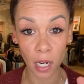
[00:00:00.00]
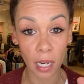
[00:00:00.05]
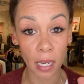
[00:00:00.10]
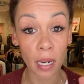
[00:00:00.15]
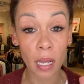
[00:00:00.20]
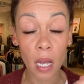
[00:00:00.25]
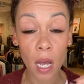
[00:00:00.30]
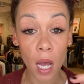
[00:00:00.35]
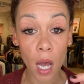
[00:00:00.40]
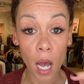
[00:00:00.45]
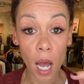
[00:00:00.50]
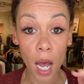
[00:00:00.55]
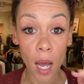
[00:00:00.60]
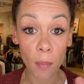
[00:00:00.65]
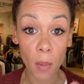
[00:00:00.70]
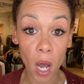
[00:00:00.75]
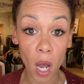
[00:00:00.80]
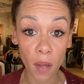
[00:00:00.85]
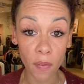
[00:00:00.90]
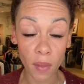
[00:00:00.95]
it
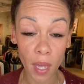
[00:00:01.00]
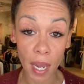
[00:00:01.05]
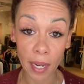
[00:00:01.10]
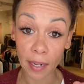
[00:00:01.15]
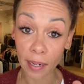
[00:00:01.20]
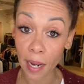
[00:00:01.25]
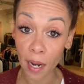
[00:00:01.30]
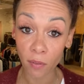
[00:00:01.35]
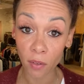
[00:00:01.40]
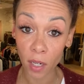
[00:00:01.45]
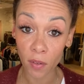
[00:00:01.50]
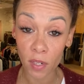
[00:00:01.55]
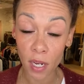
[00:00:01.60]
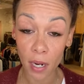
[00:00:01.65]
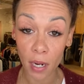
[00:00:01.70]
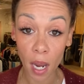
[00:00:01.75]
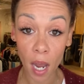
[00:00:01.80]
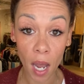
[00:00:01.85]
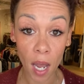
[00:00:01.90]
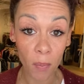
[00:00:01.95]
um, online at
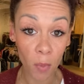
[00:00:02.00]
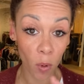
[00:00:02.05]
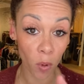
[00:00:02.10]
evereve.com